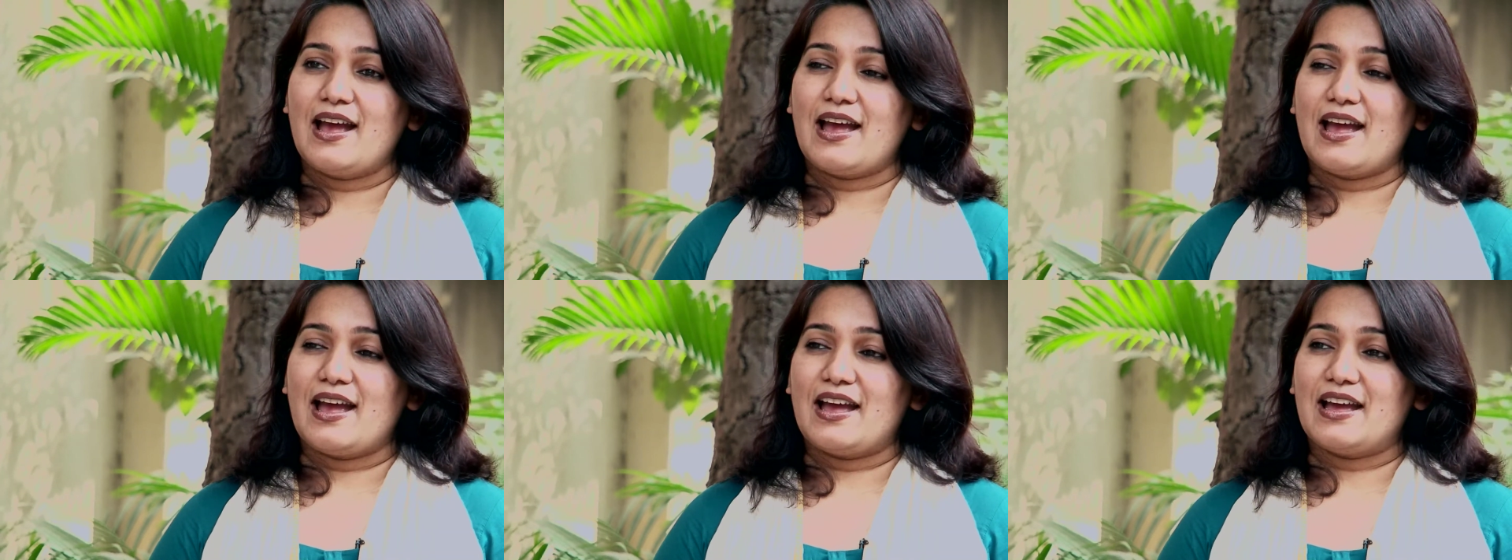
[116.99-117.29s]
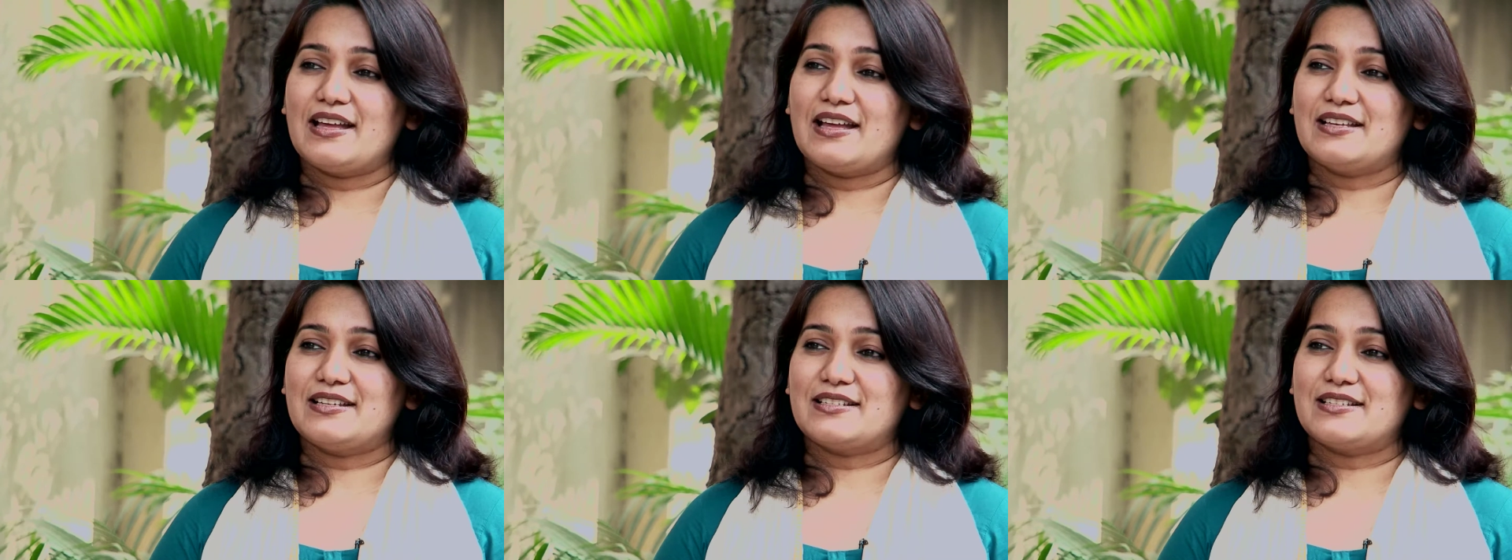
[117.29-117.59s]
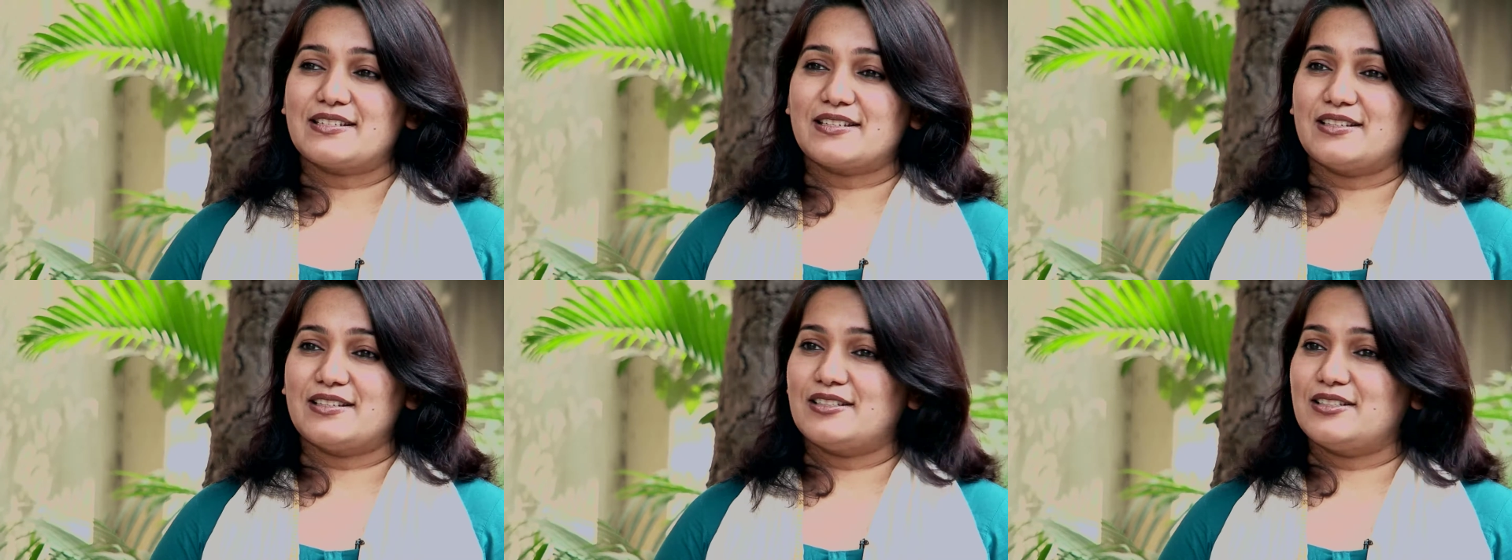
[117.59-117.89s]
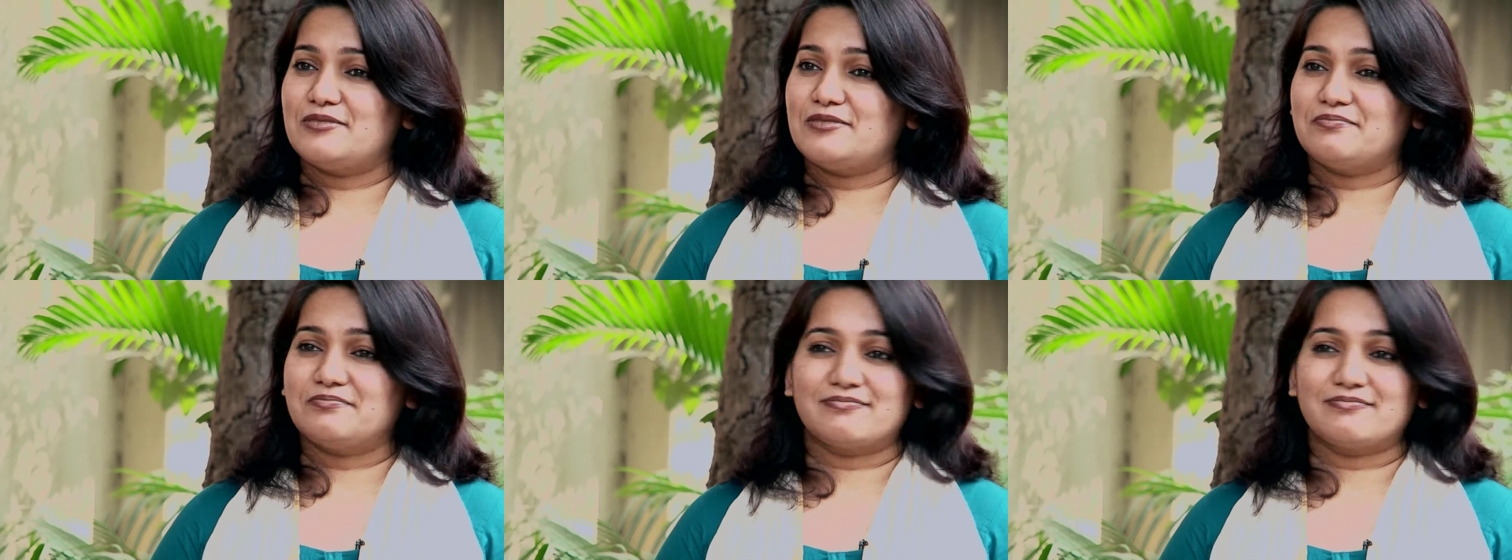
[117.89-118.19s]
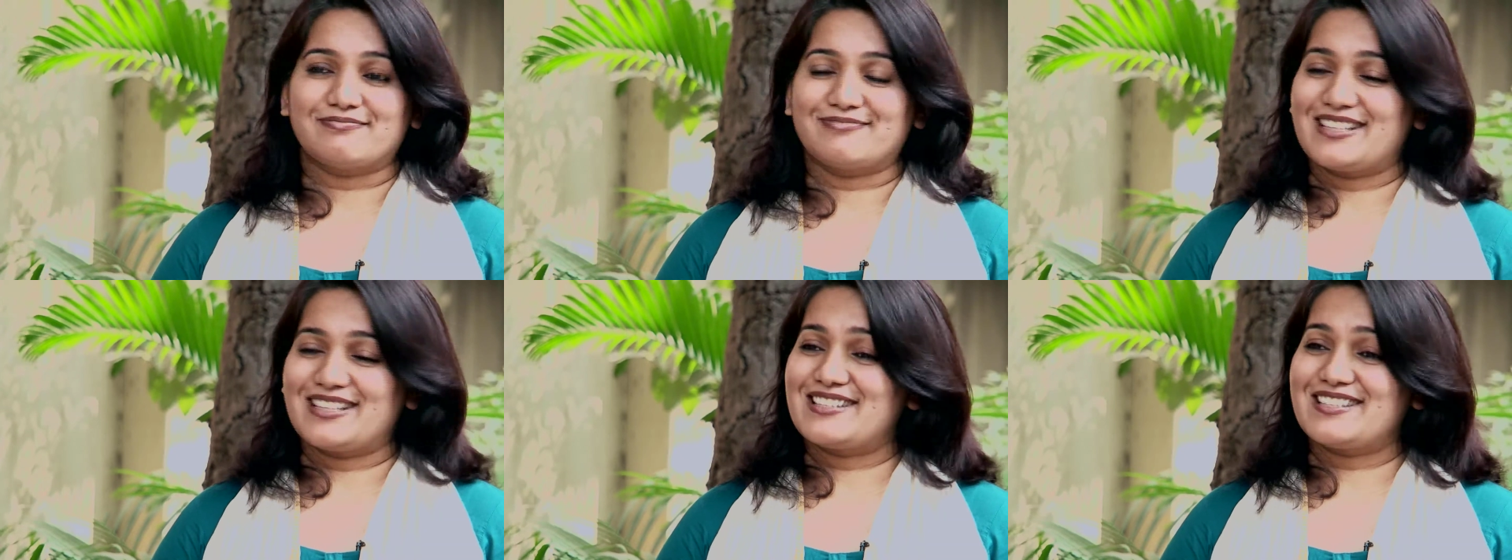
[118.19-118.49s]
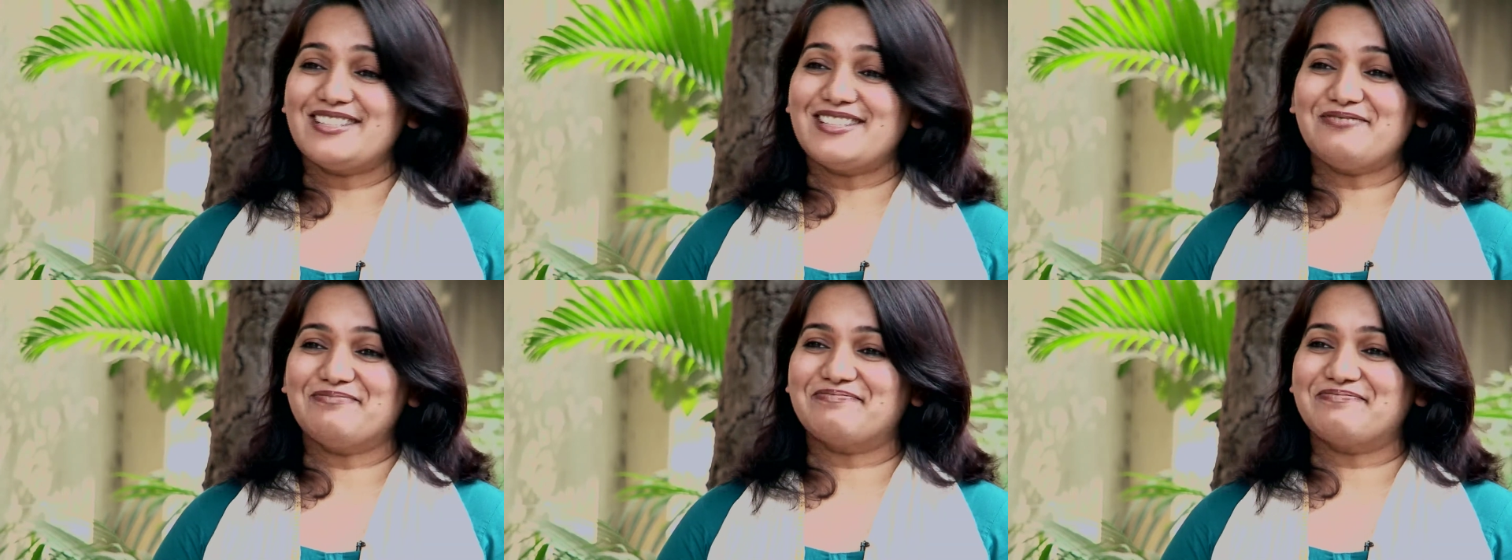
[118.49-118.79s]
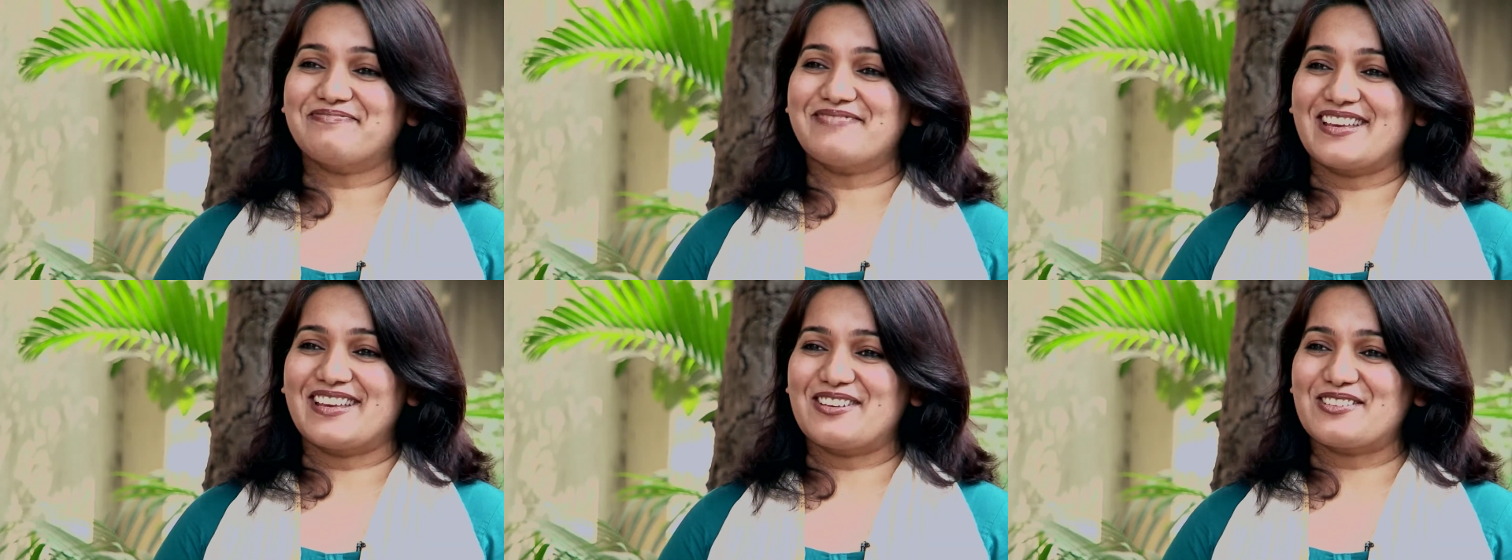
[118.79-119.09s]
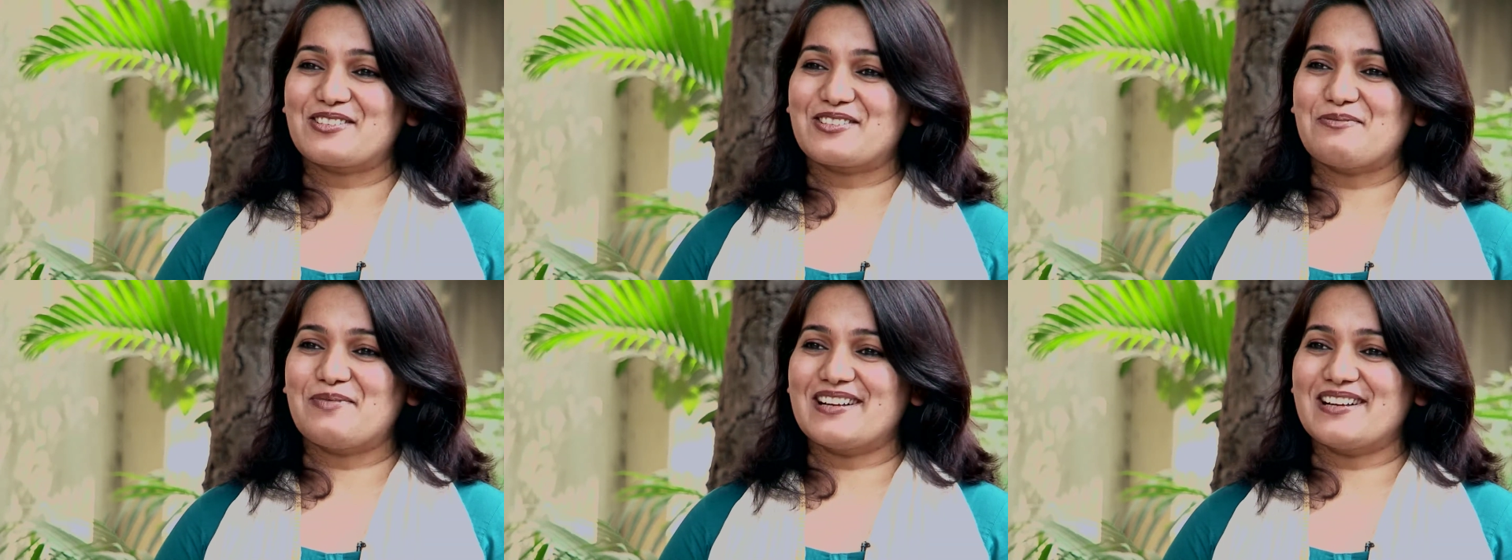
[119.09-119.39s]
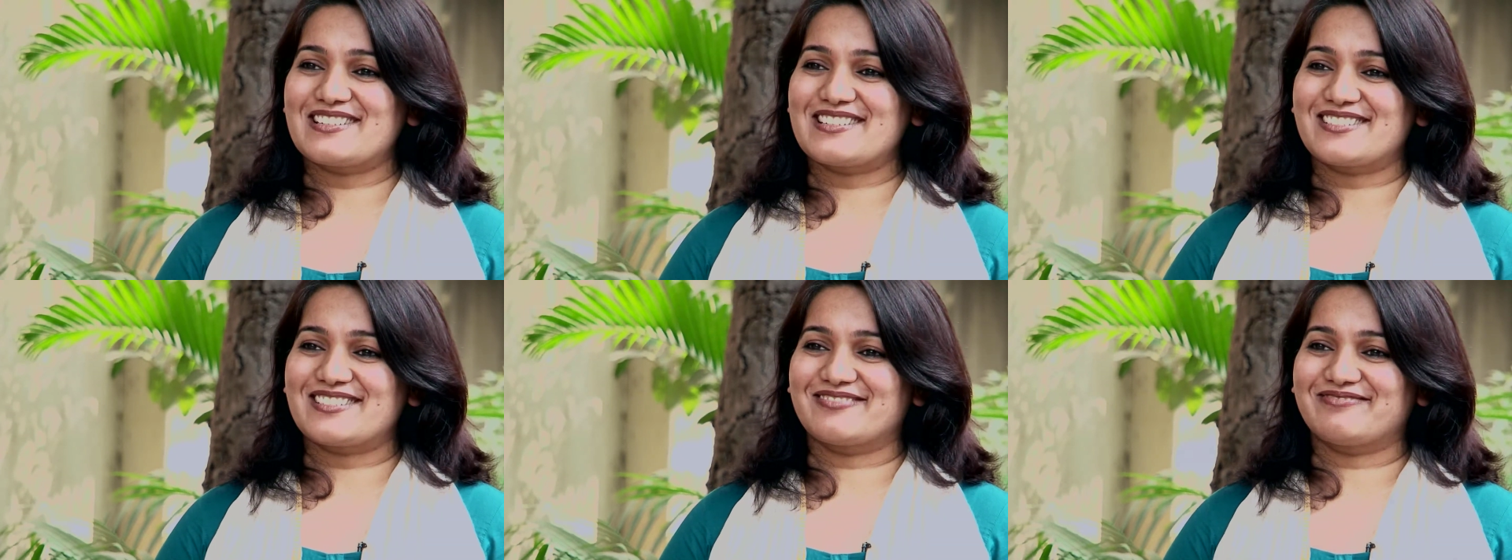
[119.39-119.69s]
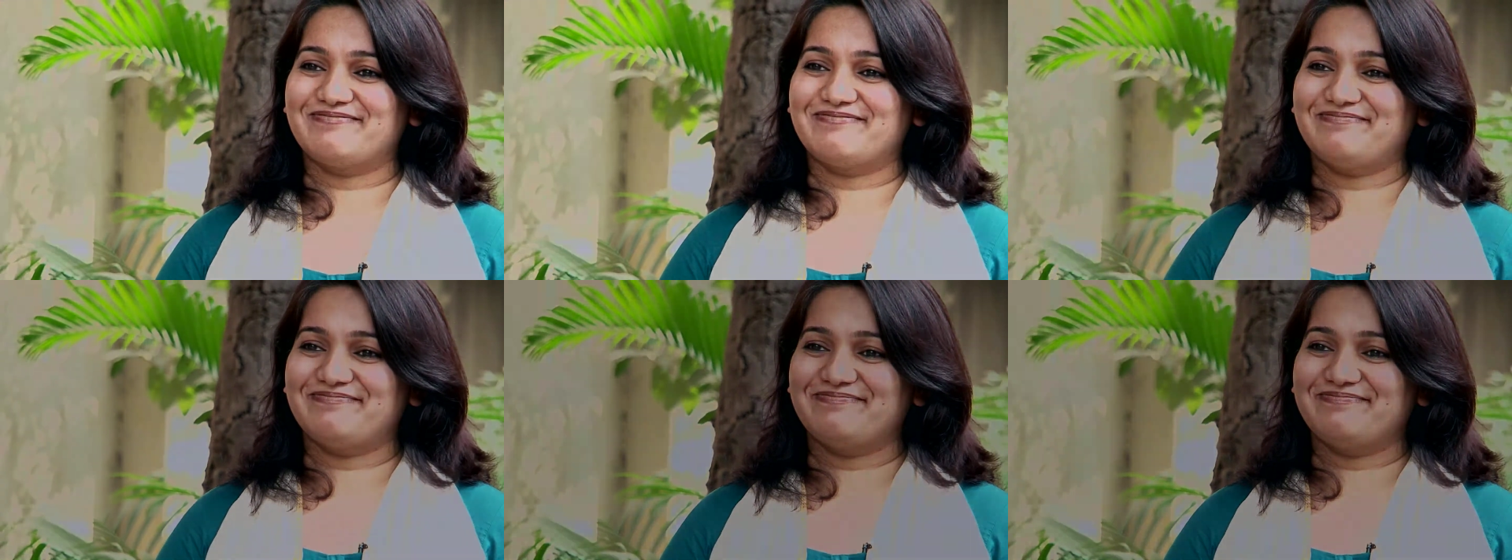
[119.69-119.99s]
And that's it. Thank you so much.